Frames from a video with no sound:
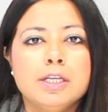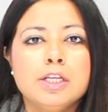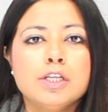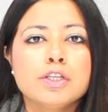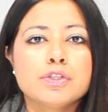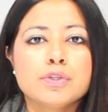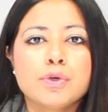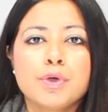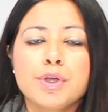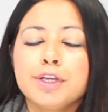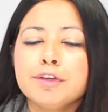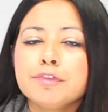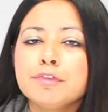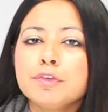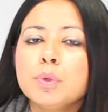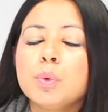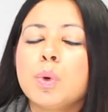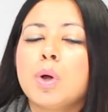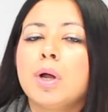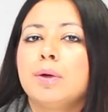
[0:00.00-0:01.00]
So if
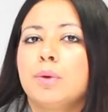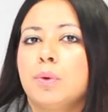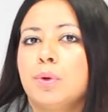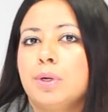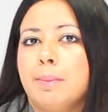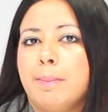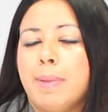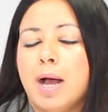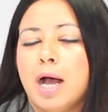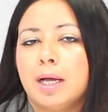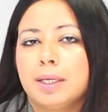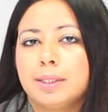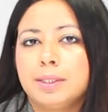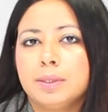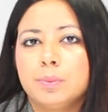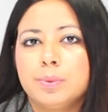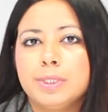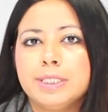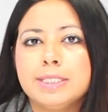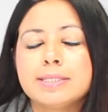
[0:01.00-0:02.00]
you are on a
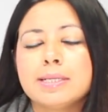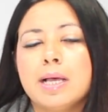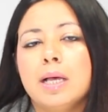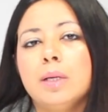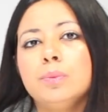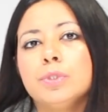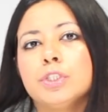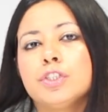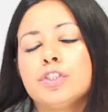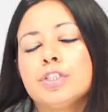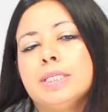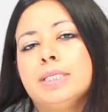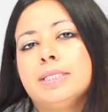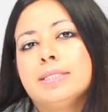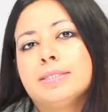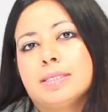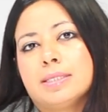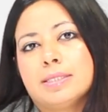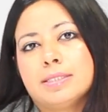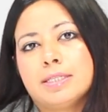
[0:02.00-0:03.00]
partner visa, which
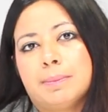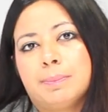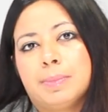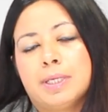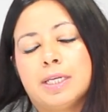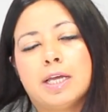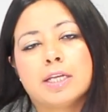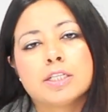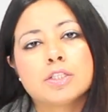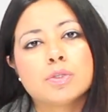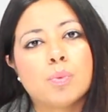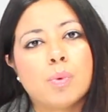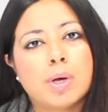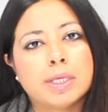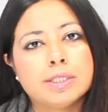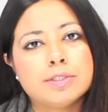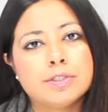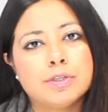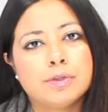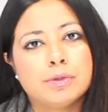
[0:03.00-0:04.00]
is subclass
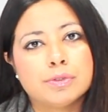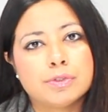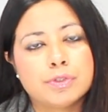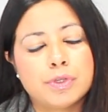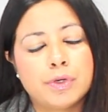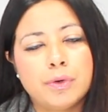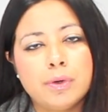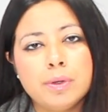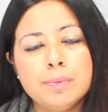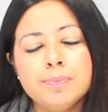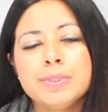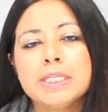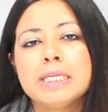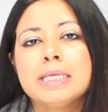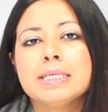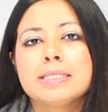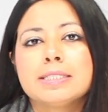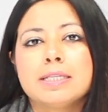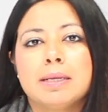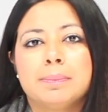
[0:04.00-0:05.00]
100,
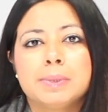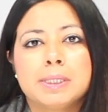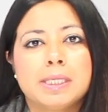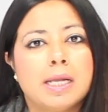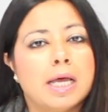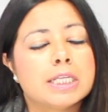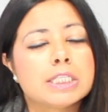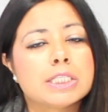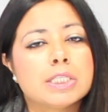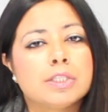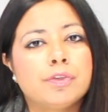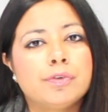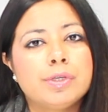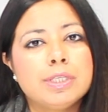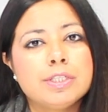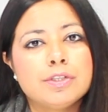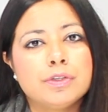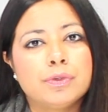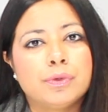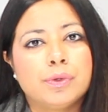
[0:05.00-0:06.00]
subclass
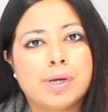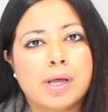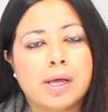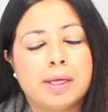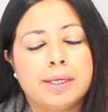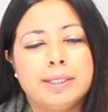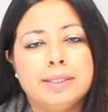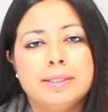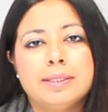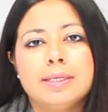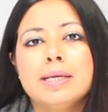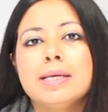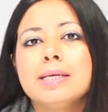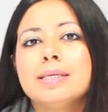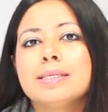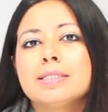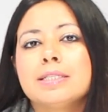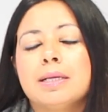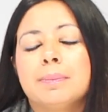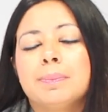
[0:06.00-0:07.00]
309,
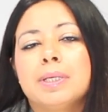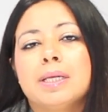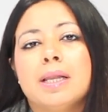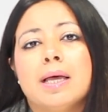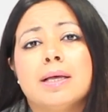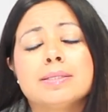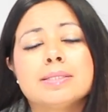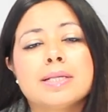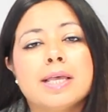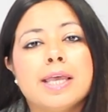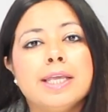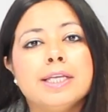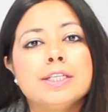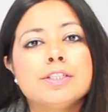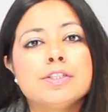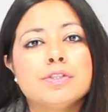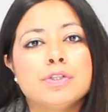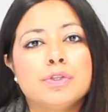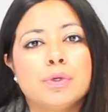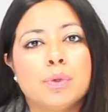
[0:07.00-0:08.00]
subclass
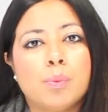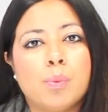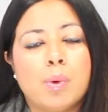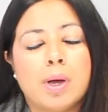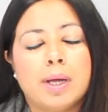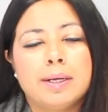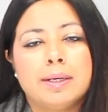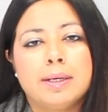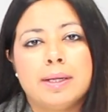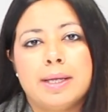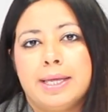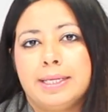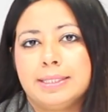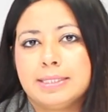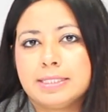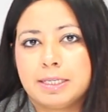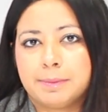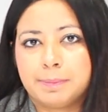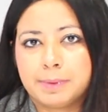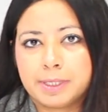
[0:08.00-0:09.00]
801 and
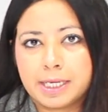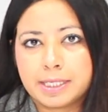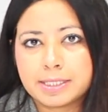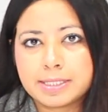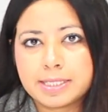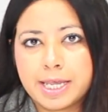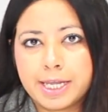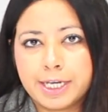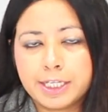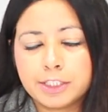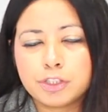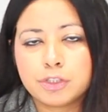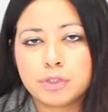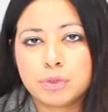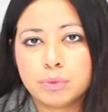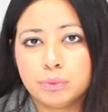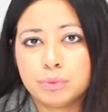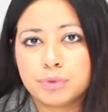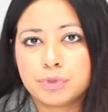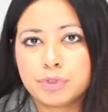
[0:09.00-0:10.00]
subclass
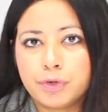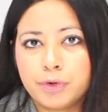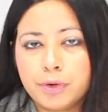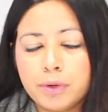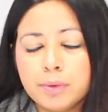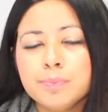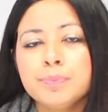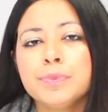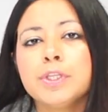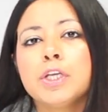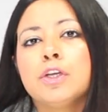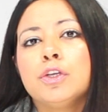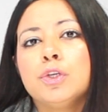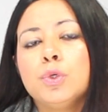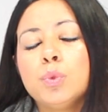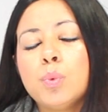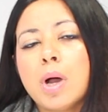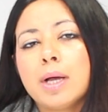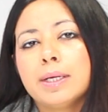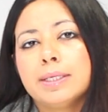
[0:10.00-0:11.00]
820,
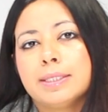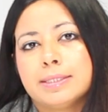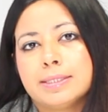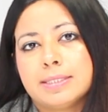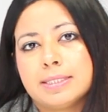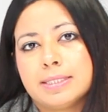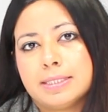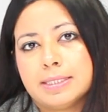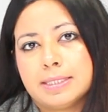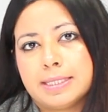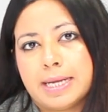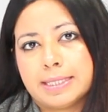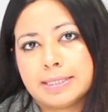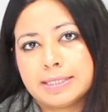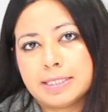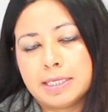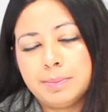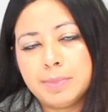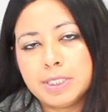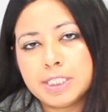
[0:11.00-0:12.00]
you are considered
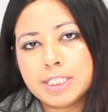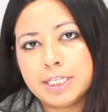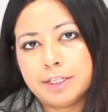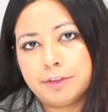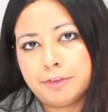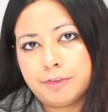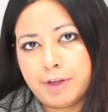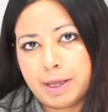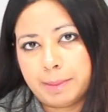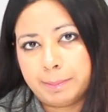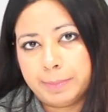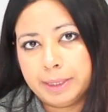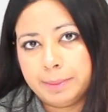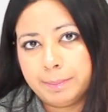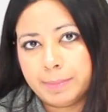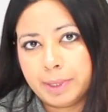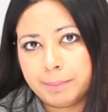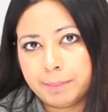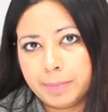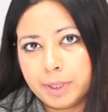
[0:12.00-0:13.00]
as immediate family
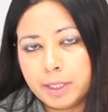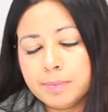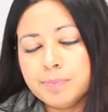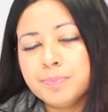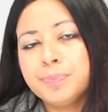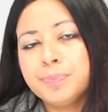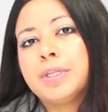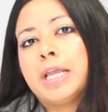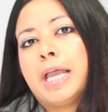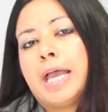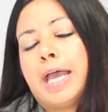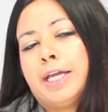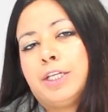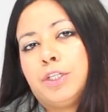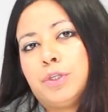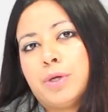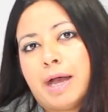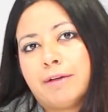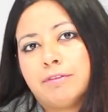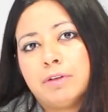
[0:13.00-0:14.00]
member
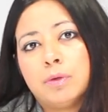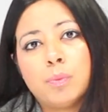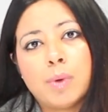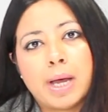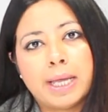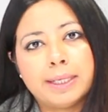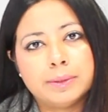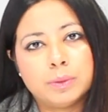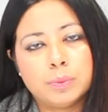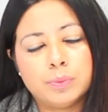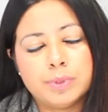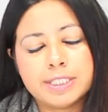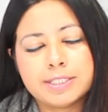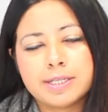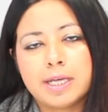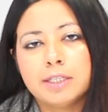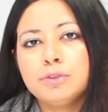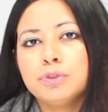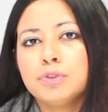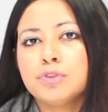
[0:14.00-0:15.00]
and you have a valid
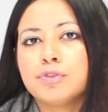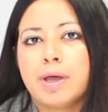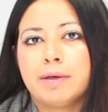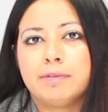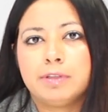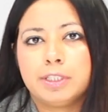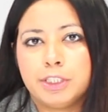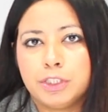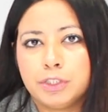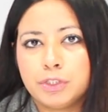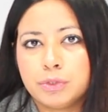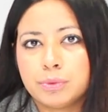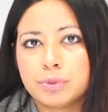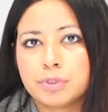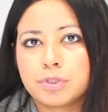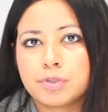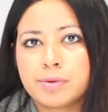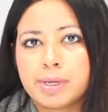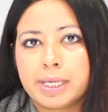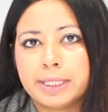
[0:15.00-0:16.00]
visa to travel into
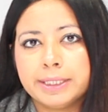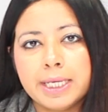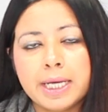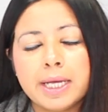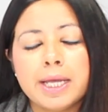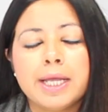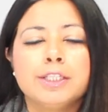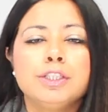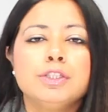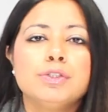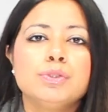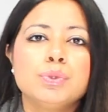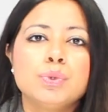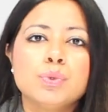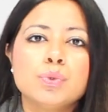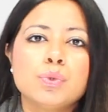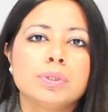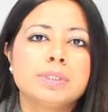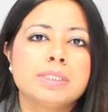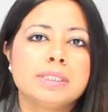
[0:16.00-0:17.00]
Australia and you do
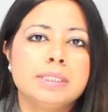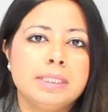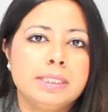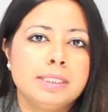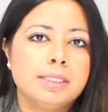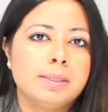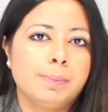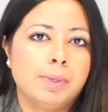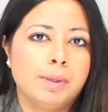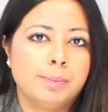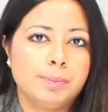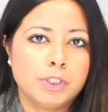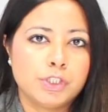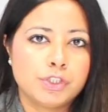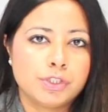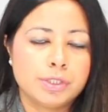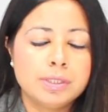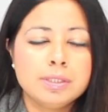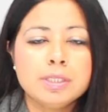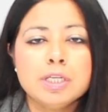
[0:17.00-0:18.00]
not need
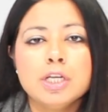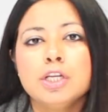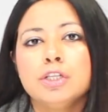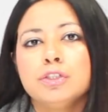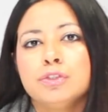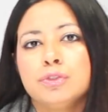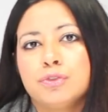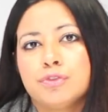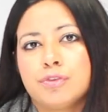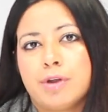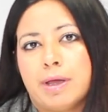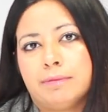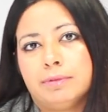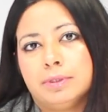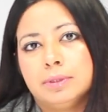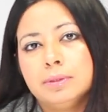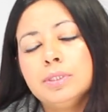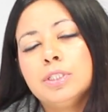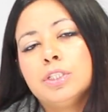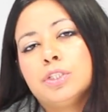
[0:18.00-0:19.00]
permission to
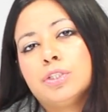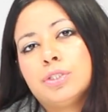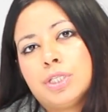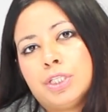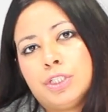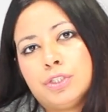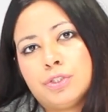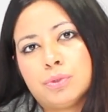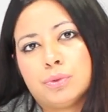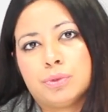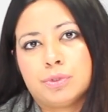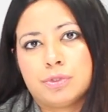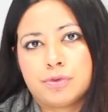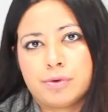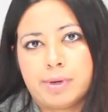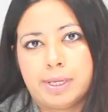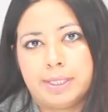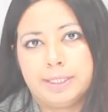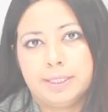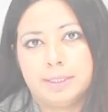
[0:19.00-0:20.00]
travel into
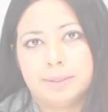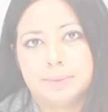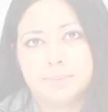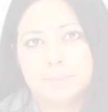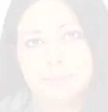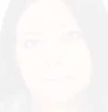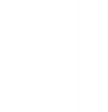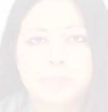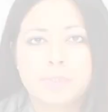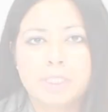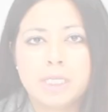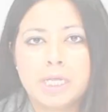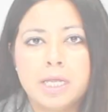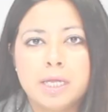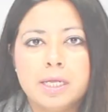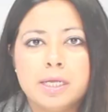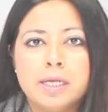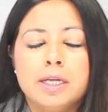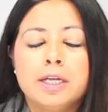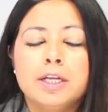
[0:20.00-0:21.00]
Australia.
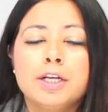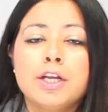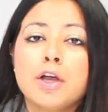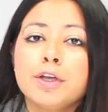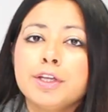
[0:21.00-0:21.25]
Now,